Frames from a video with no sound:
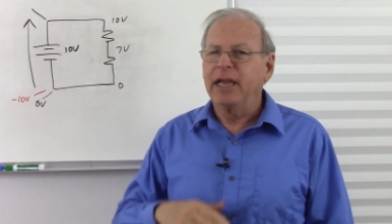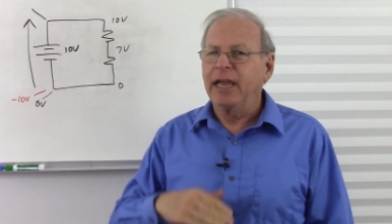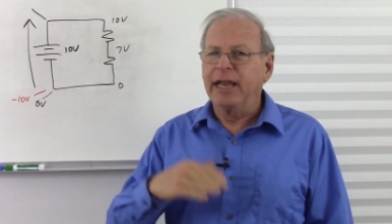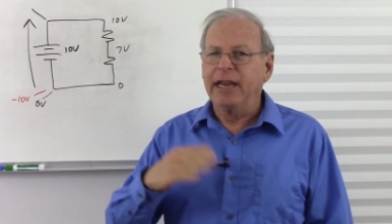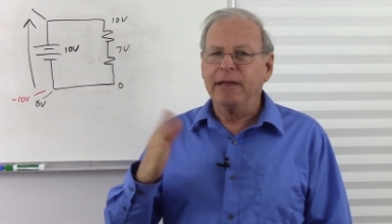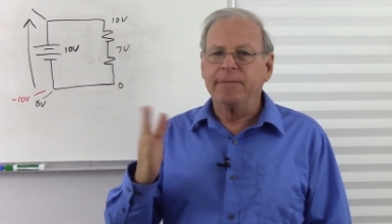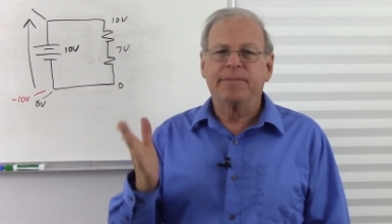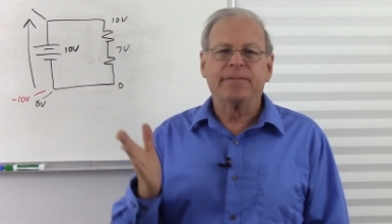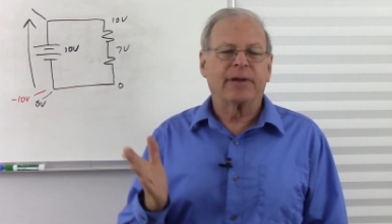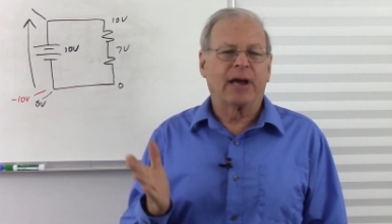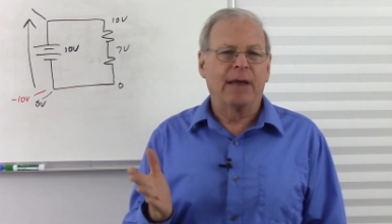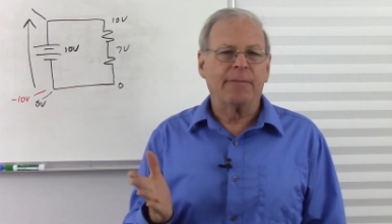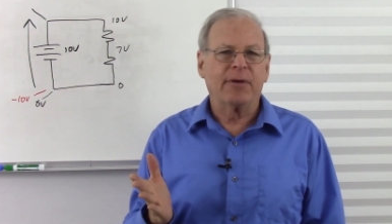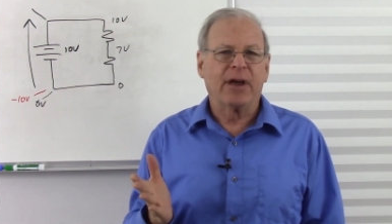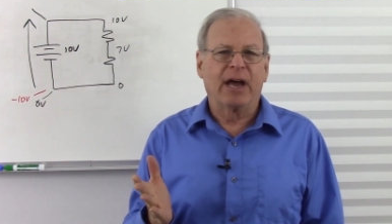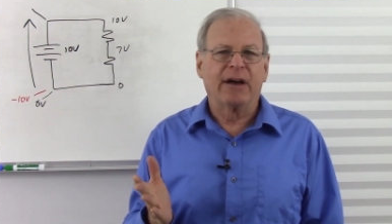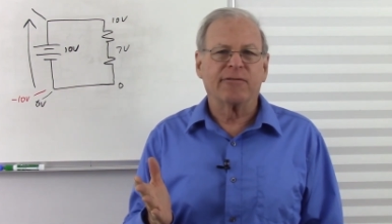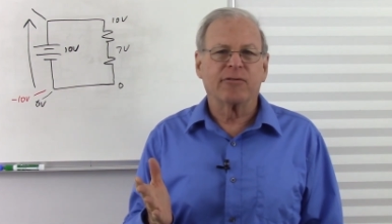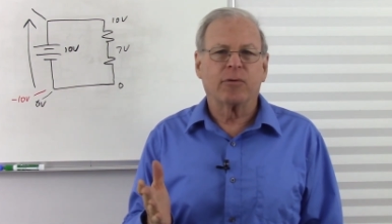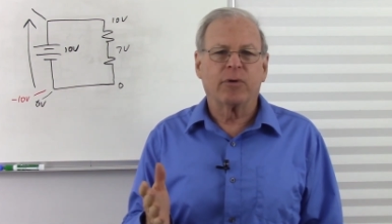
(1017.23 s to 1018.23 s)
Anytime
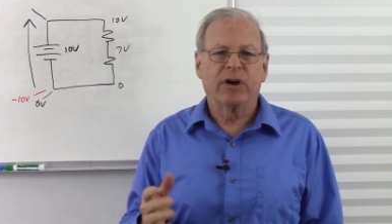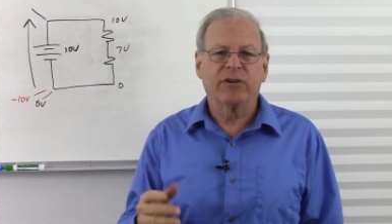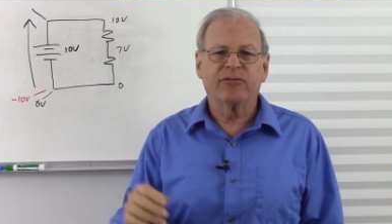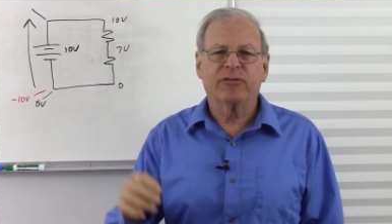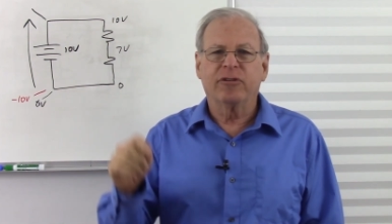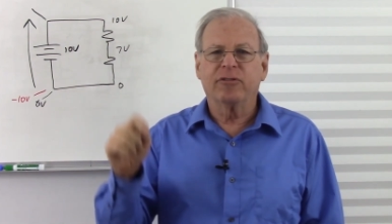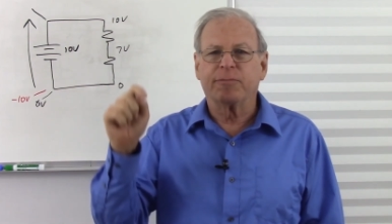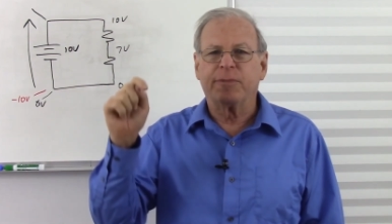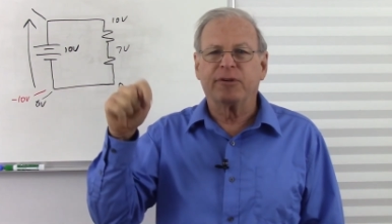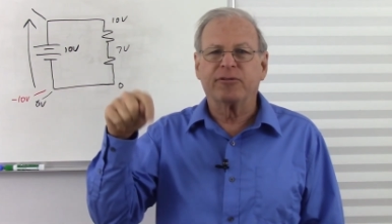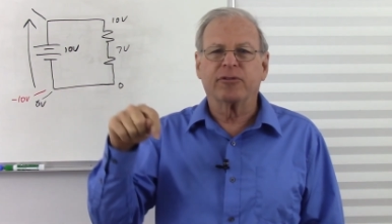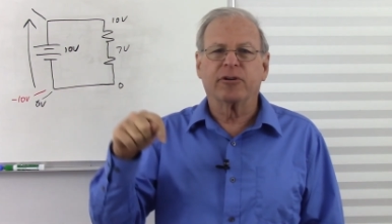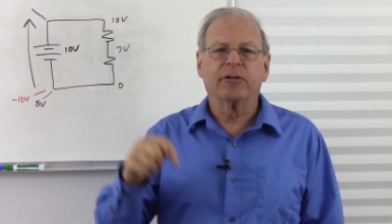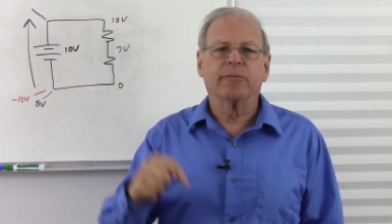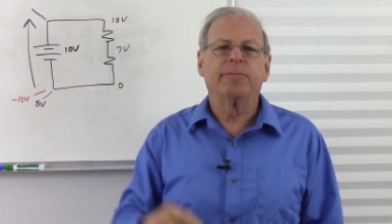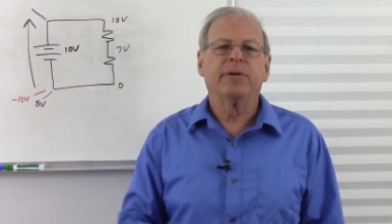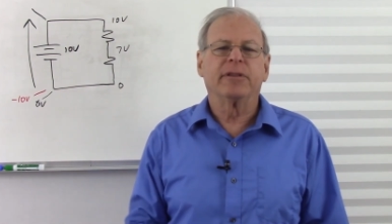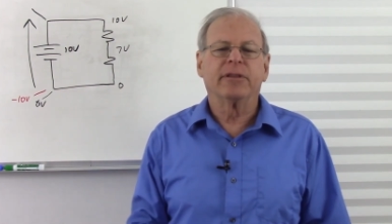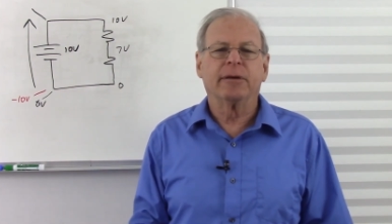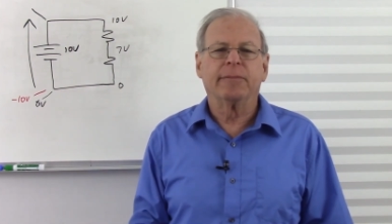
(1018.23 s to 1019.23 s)
you have questions, be sure
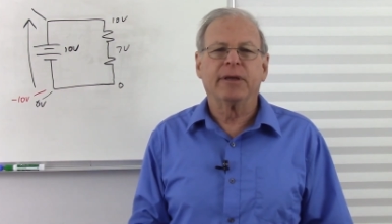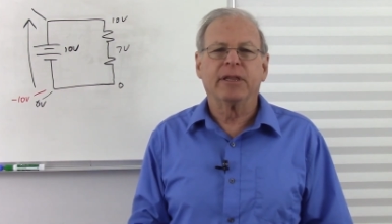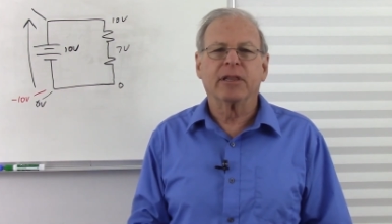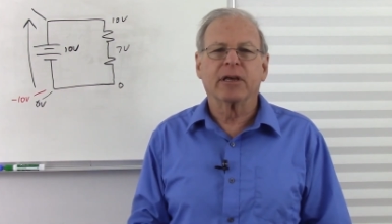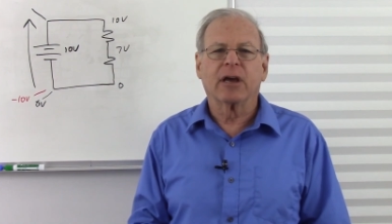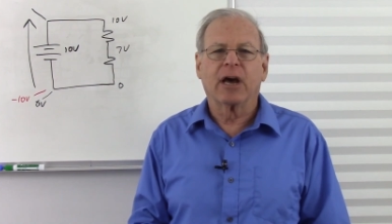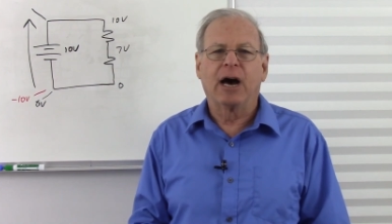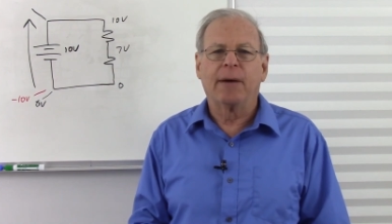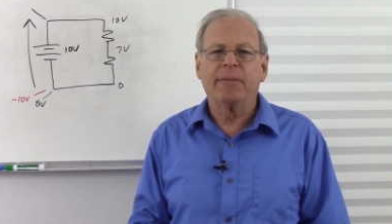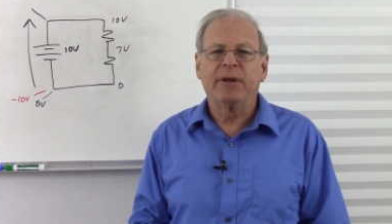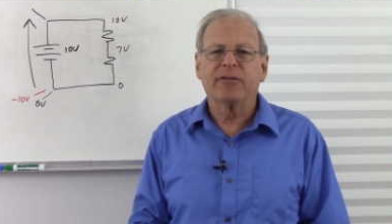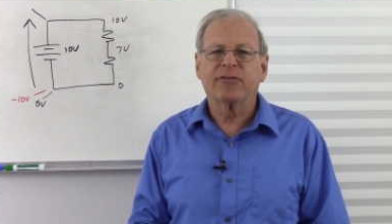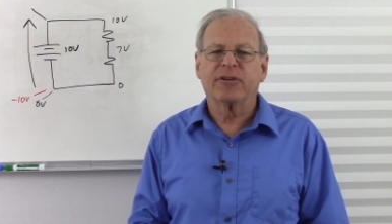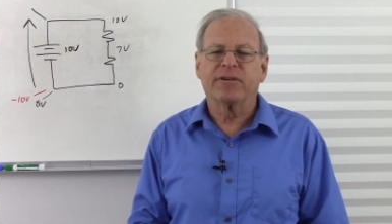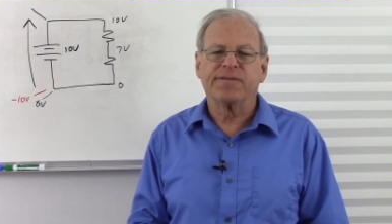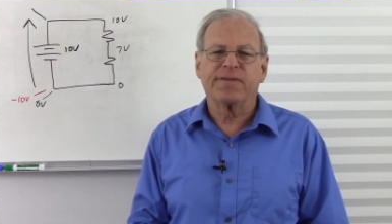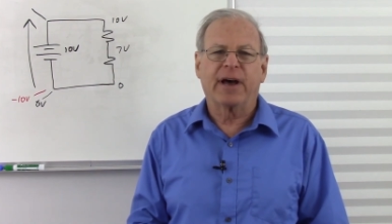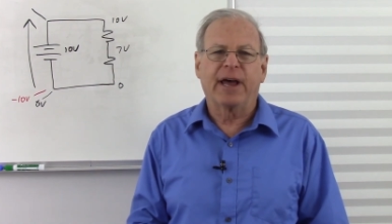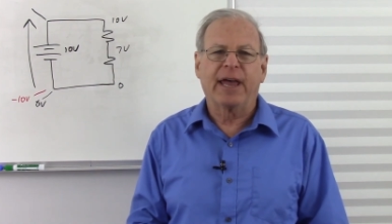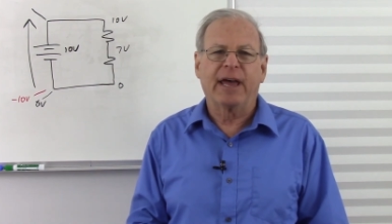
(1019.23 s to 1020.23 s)
to put them in the comments.
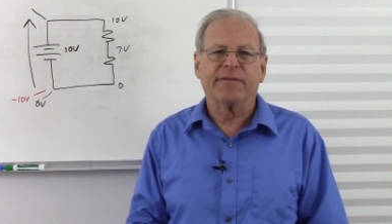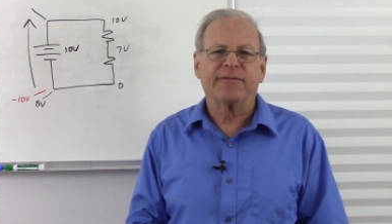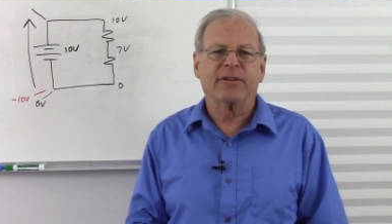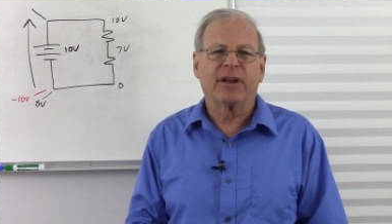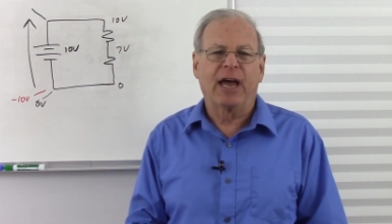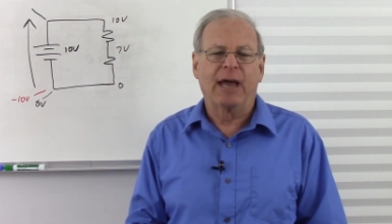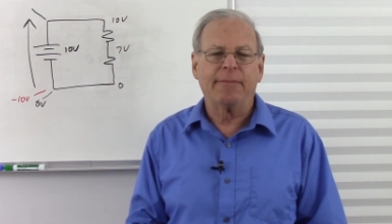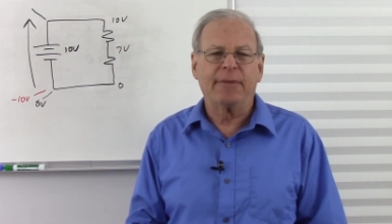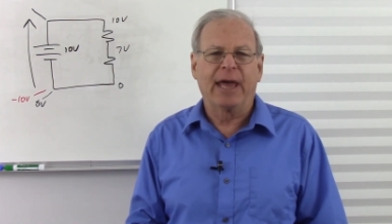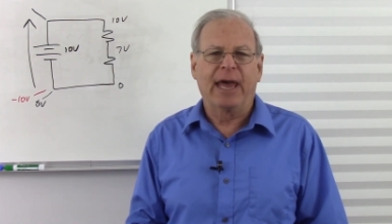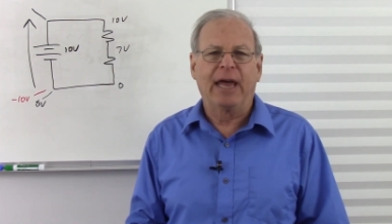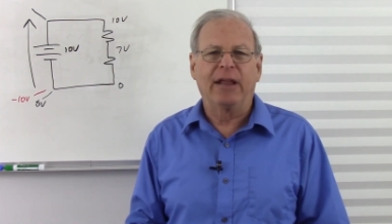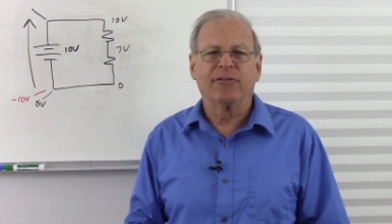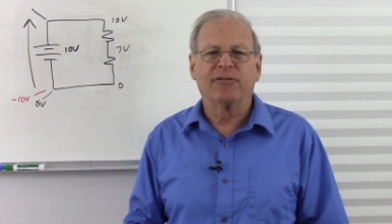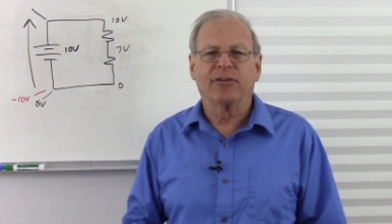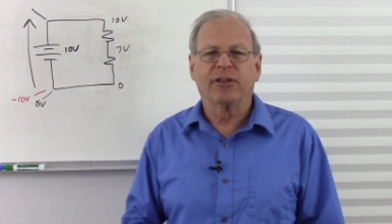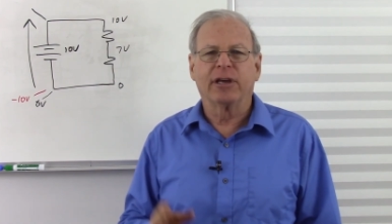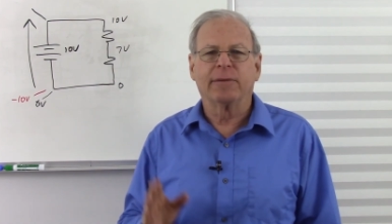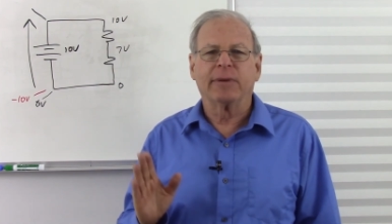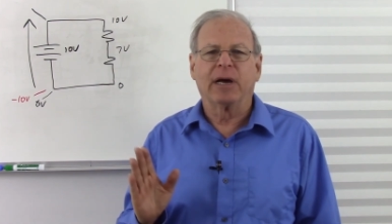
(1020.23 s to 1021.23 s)
If I have time to
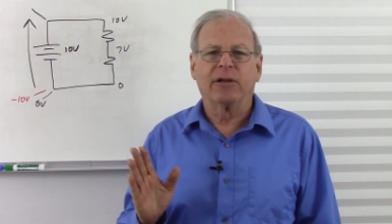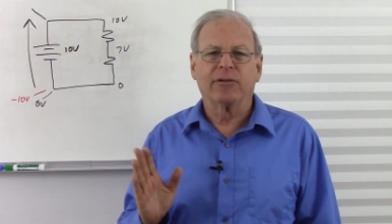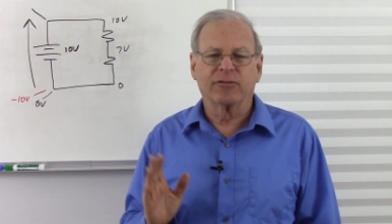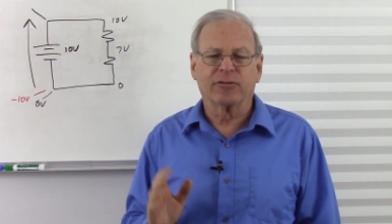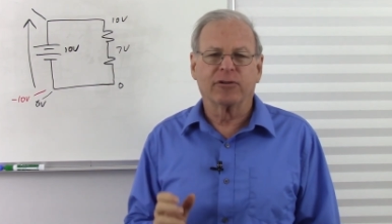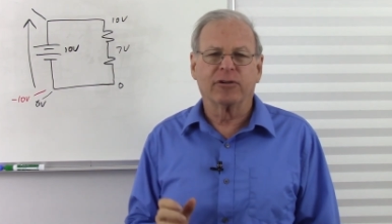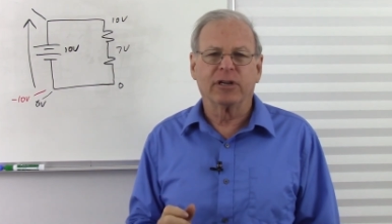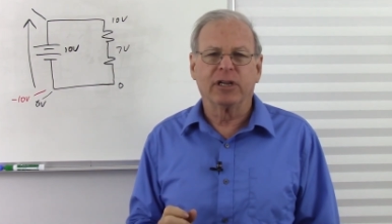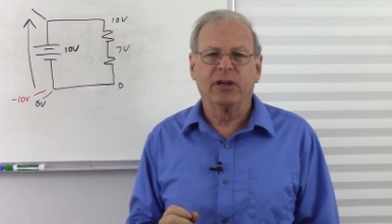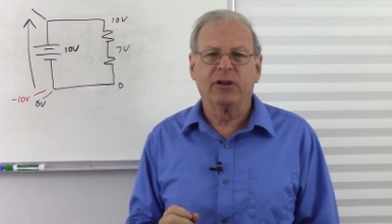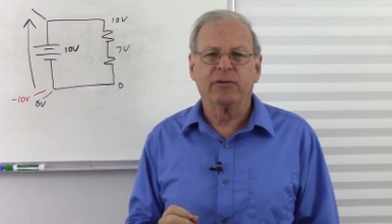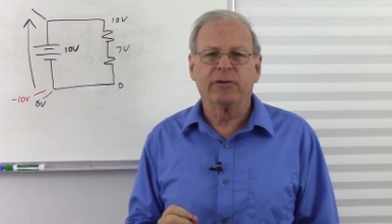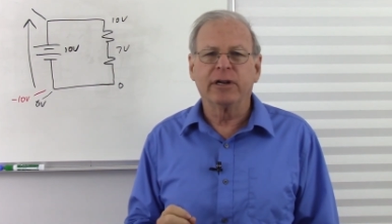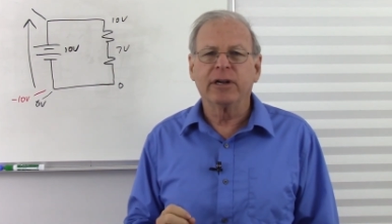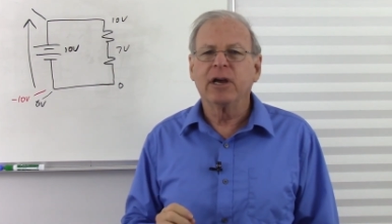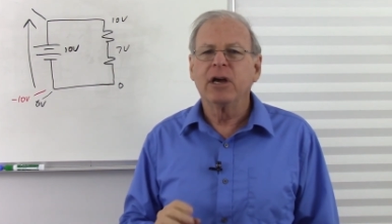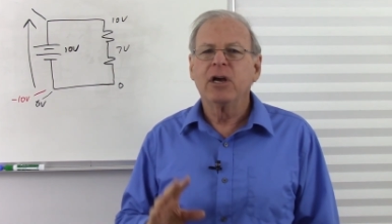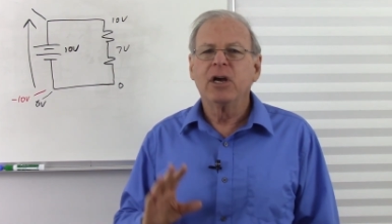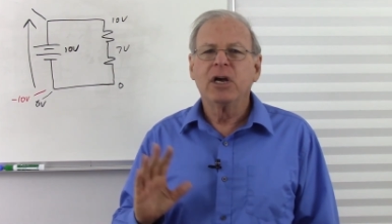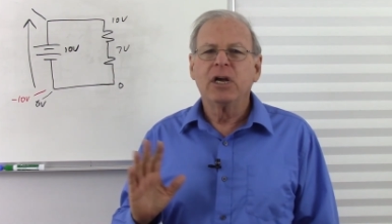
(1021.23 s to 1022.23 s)
answer them, I'll certainly do
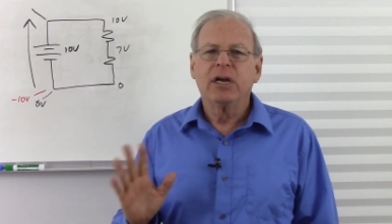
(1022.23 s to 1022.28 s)
it.